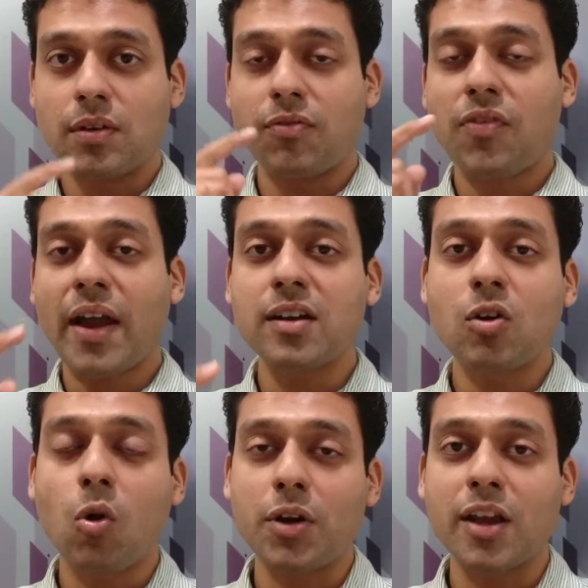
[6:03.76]
fine
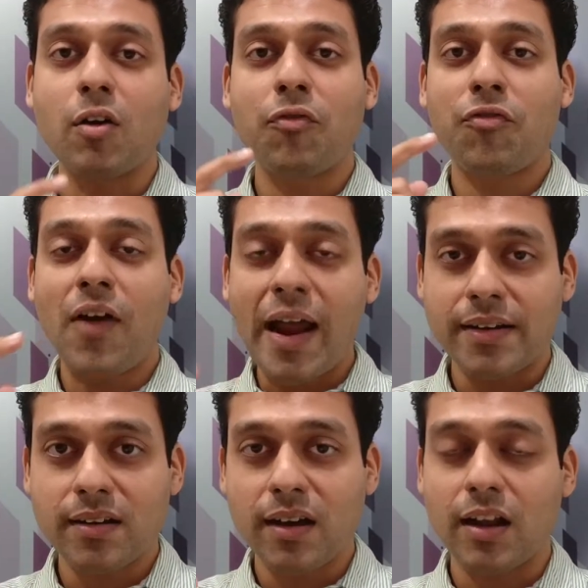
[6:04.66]
coating of fat
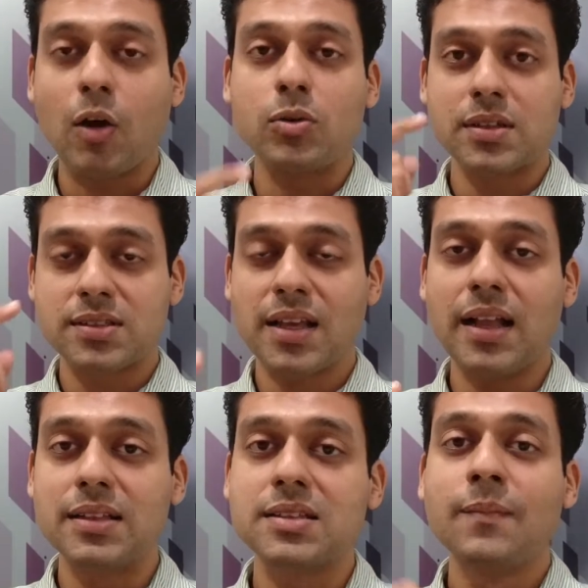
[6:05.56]
around the
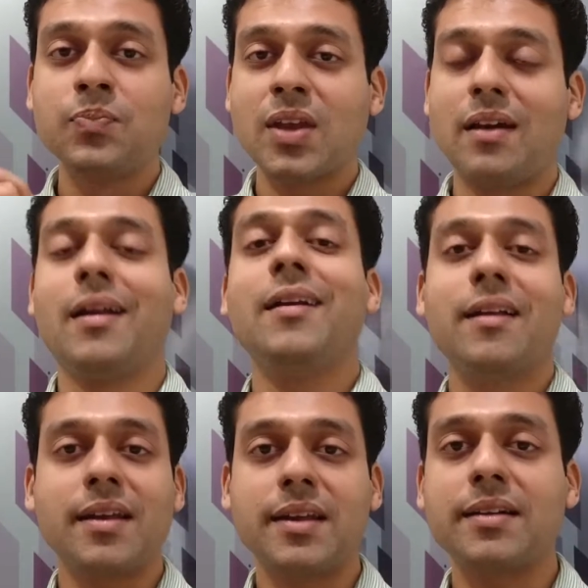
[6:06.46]
cells,
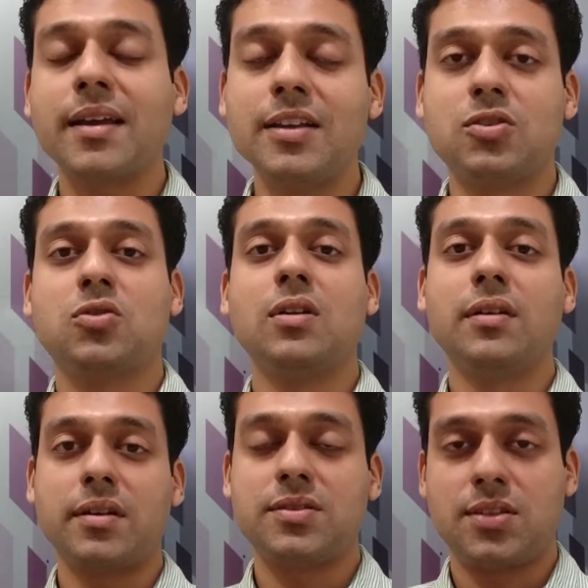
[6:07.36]
rendering it
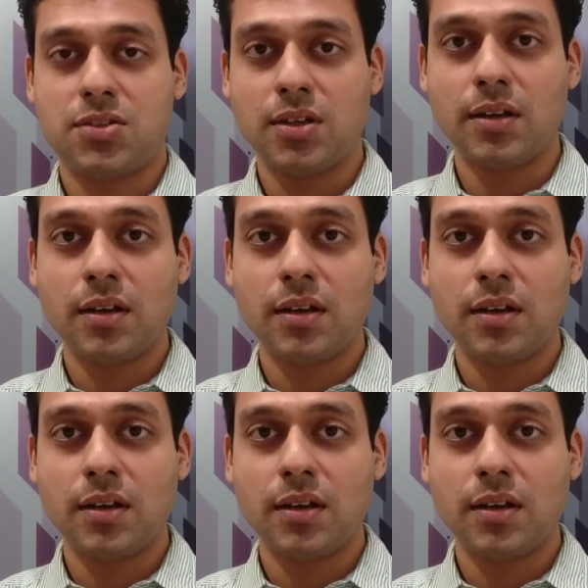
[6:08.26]
insulin resistant.